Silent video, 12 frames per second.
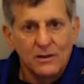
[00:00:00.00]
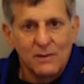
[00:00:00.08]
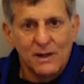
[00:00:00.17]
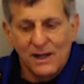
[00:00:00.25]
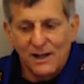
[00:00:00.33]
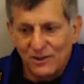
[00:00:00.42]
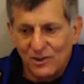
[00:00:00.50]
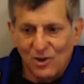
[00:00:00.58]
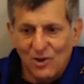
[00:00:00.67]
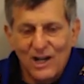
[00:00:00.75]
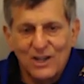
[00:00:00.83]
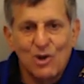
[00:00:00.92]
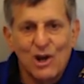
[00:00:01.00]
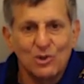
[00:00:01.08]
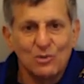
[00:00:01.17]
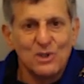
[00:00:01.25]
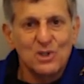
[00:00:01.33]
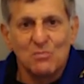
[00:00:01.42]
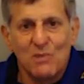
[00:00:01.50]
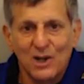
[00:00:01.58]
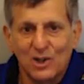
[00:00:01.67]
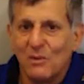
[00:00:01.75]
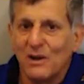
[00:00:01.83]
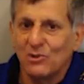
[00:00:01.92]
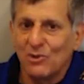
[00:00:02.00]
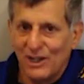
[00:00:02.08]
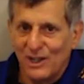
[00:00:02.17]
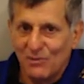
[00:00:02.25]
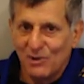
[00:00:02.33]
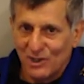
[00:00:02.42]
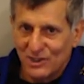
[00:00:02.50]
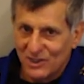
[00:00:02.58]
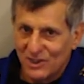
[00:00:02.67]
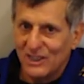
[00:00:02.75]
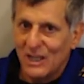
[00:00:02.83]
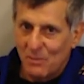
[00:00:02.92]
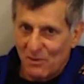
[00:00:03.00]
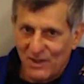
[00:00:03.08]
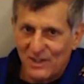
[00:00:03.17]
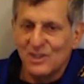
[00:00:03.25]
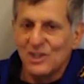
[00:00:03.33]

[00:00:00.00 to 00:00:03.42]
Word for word: But you know, I try to be smart on my training because I see that prevents